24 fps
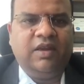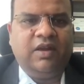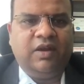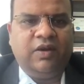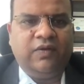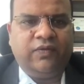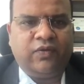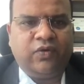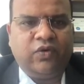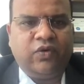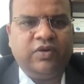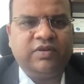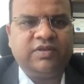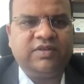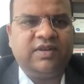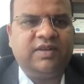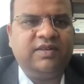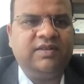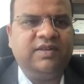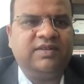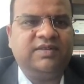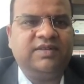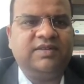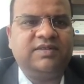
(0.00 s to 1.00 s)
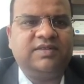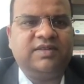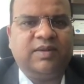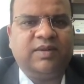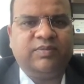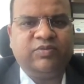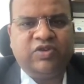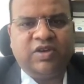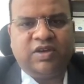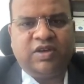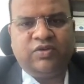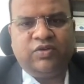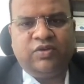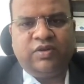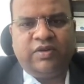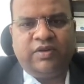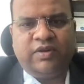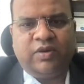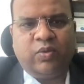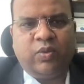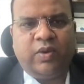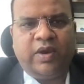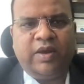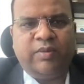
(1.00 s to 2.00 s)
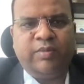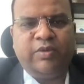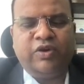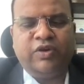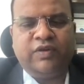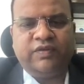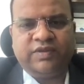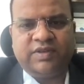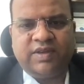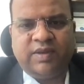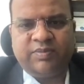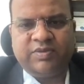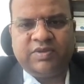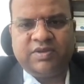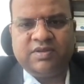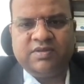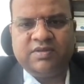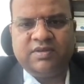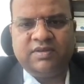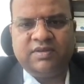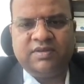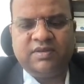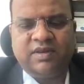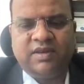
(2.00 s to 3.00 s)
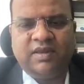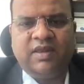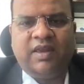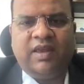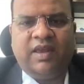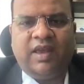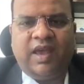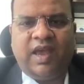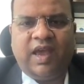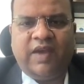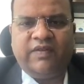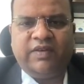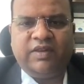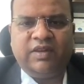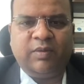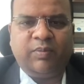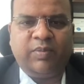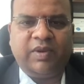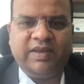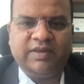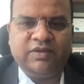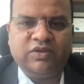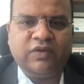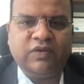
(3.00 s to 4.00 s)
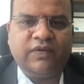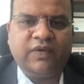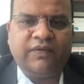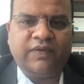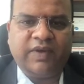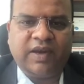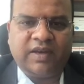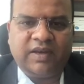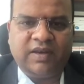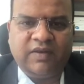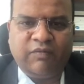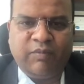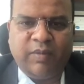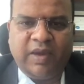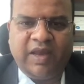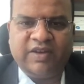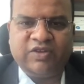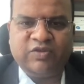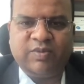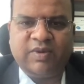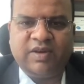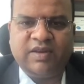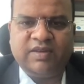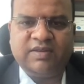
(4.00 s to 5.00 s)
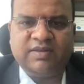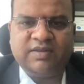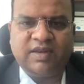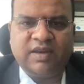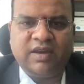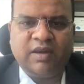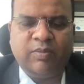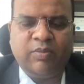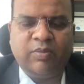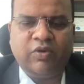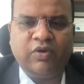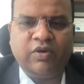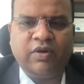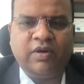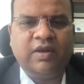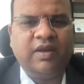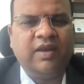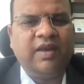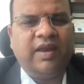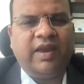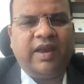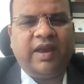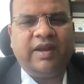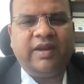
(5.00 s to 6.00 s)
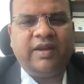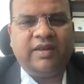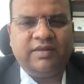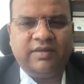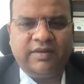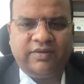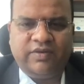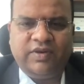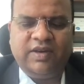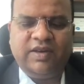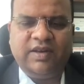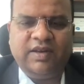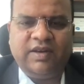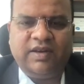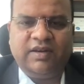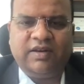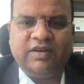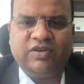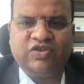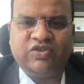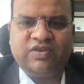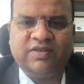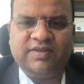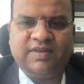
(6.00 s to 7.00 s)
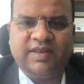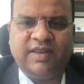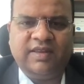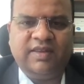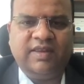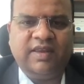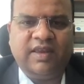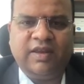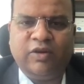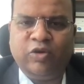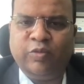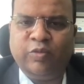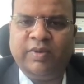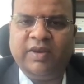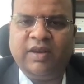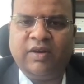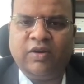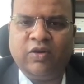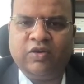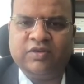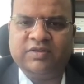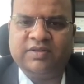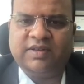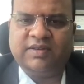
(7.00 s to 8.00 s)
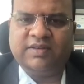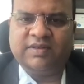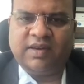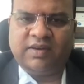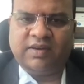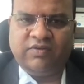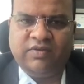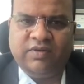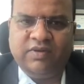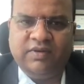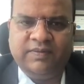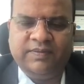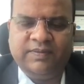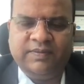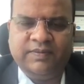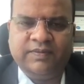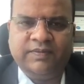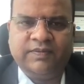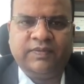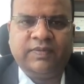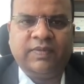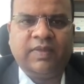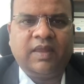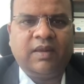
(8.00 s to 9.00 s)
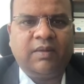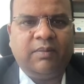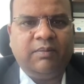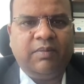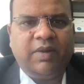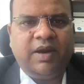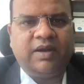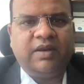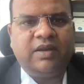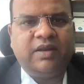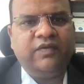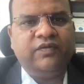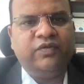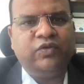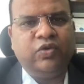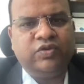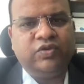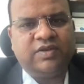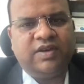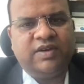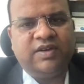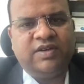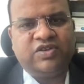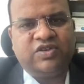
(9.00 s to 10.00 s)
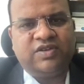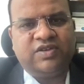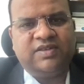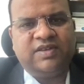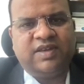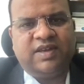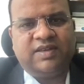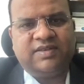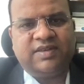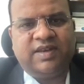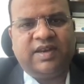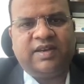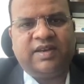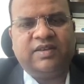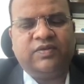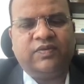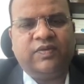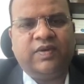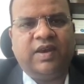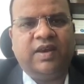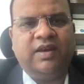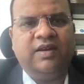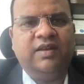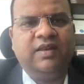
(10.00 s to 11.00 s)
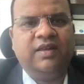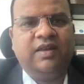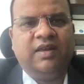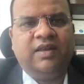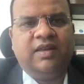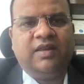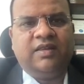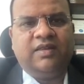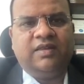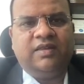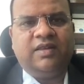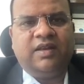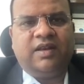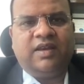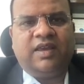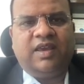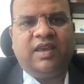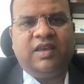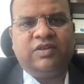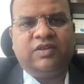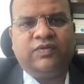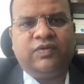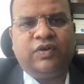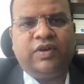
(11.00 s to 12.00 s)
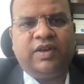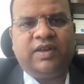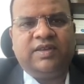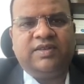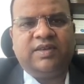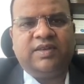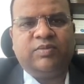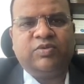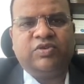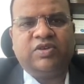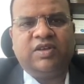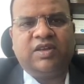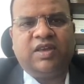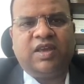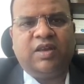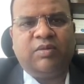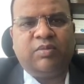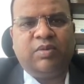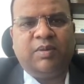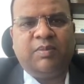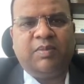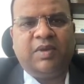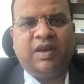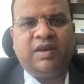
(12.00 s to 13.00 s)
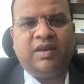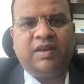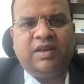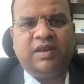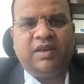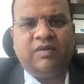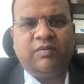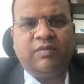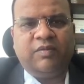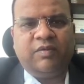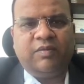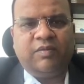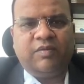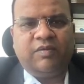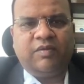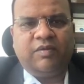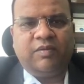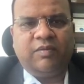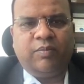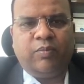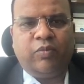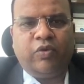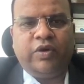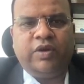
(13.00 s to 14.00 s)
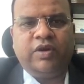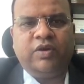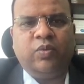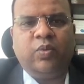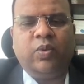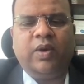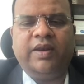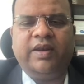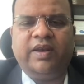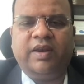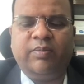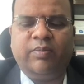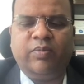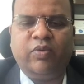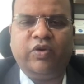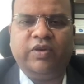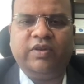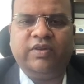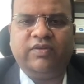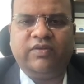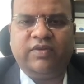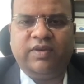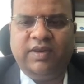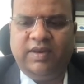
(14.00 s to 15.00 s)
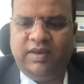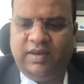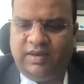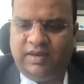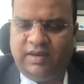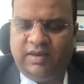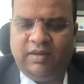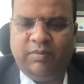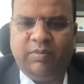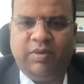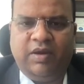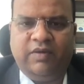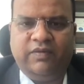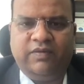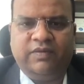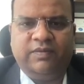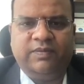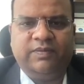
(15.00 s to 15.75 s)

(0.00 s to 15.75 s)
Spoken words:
Of course, this is subject to the requirement of substance, having the place of effective management in Singapore, and other treaty conditions like the LOB clause, etc. But if those conditions are satisfied, the case for exemption can be made in point 1 and point 3 above.